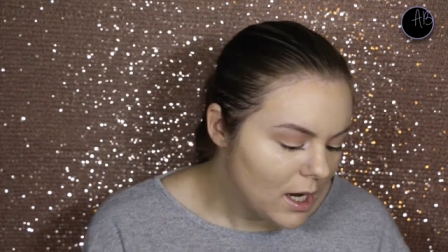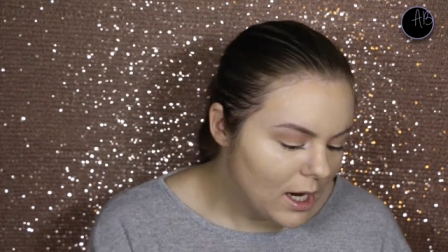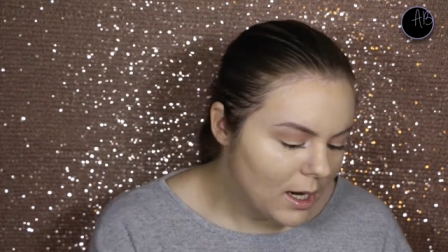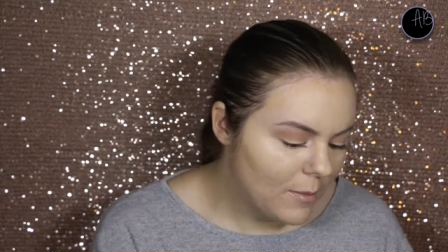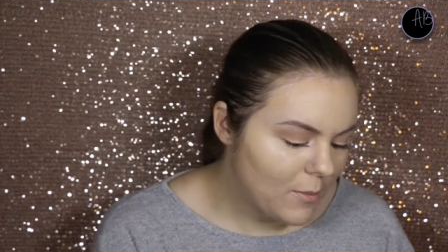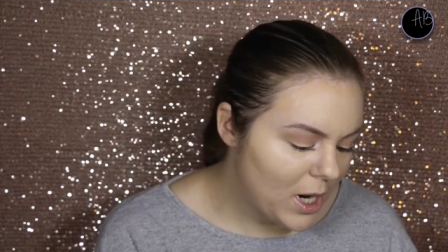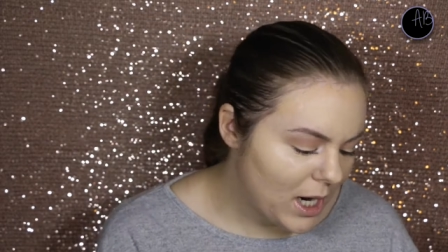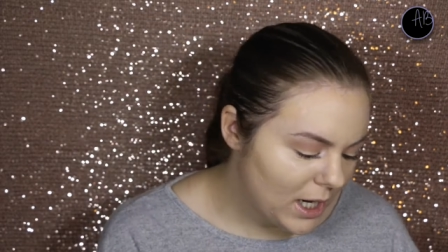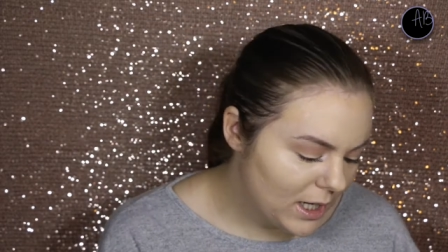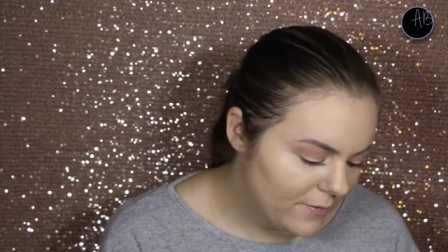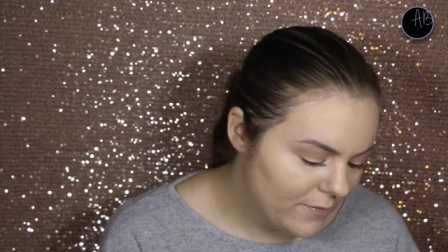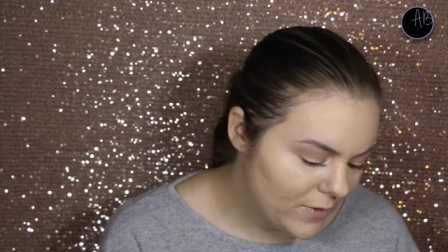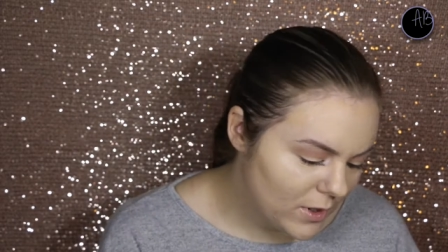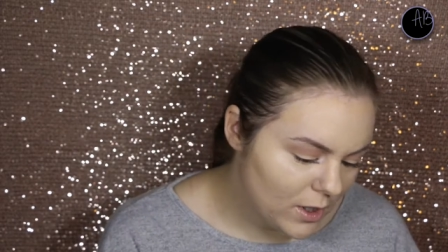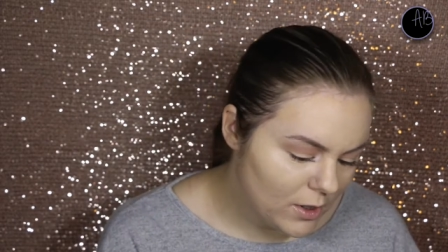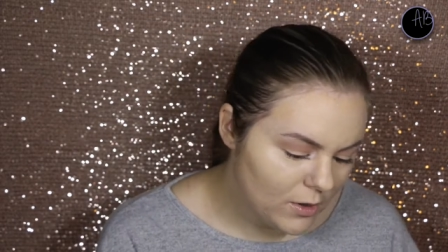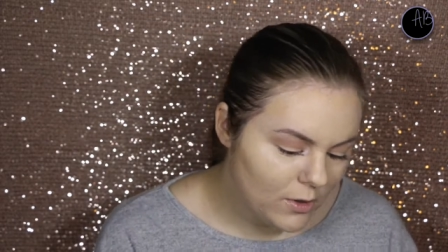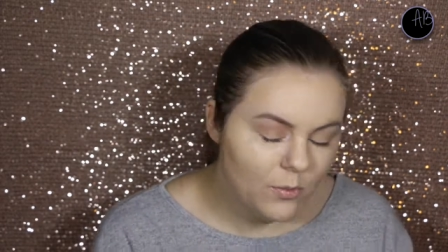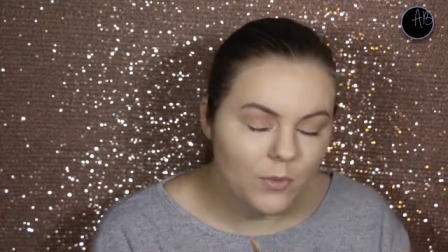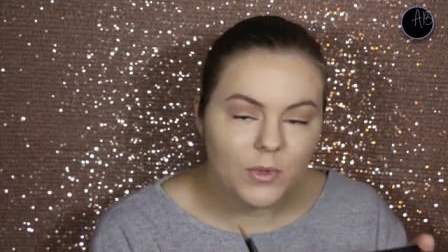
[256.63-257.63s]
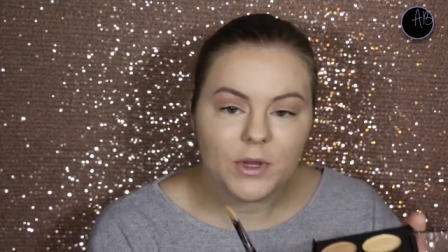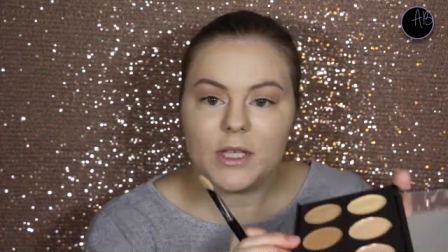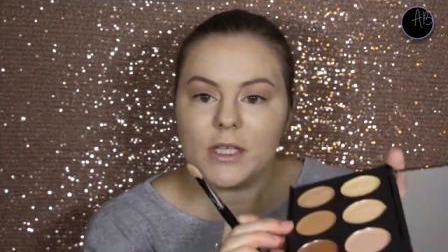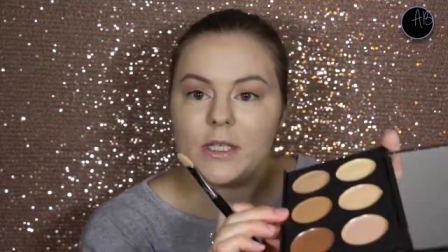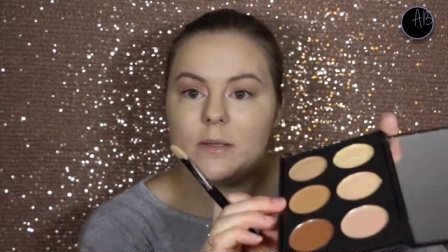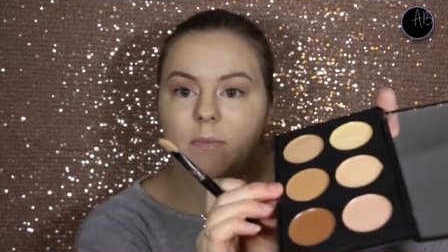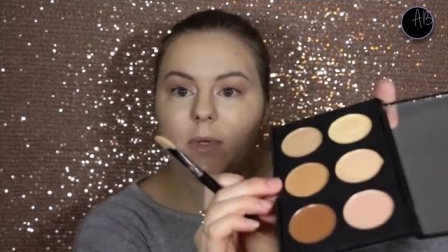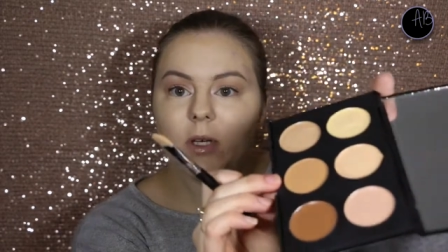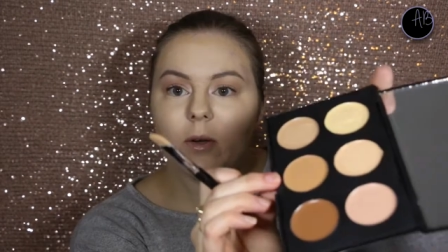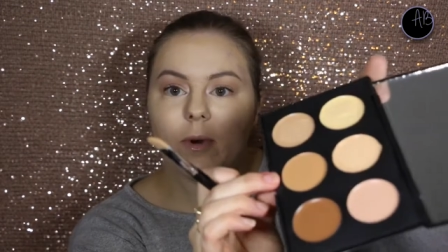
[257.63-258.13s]
I might even go in with
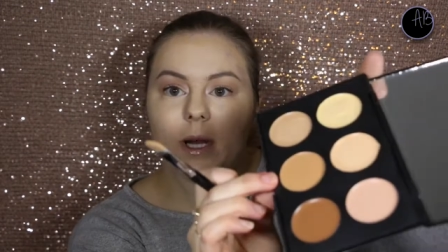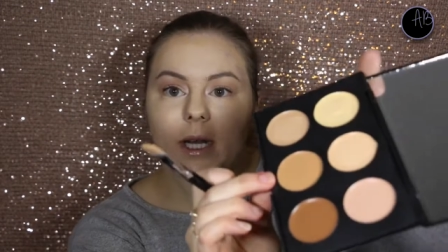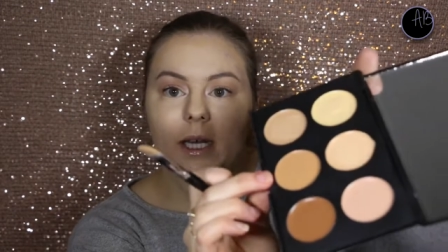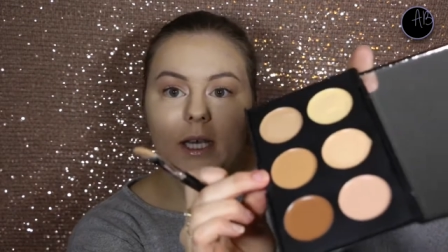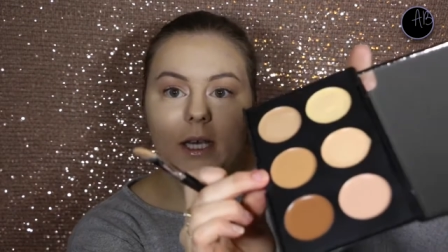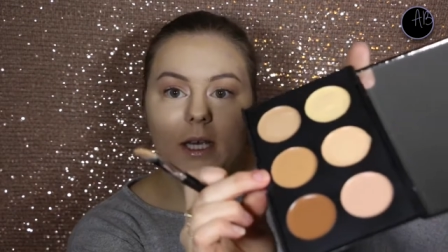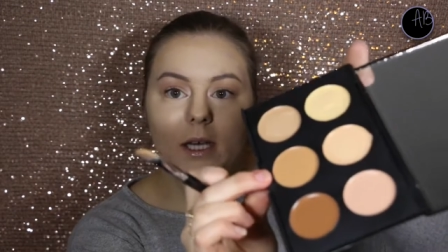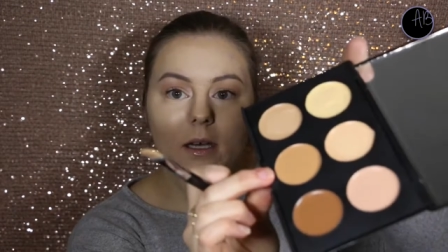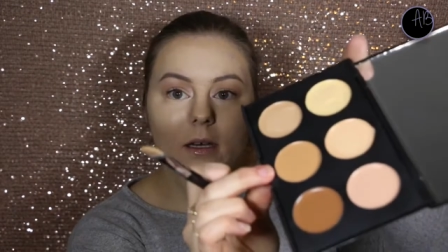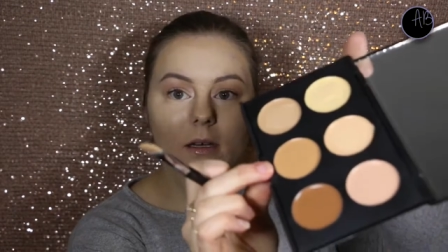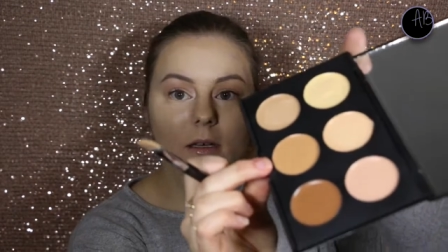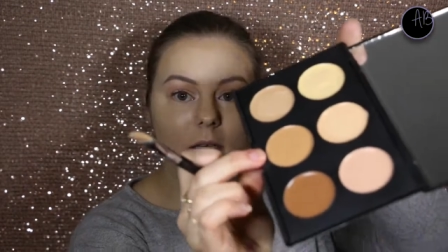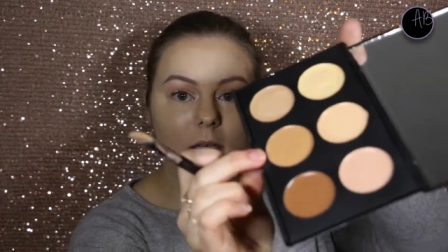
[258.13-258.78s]
this middle one here.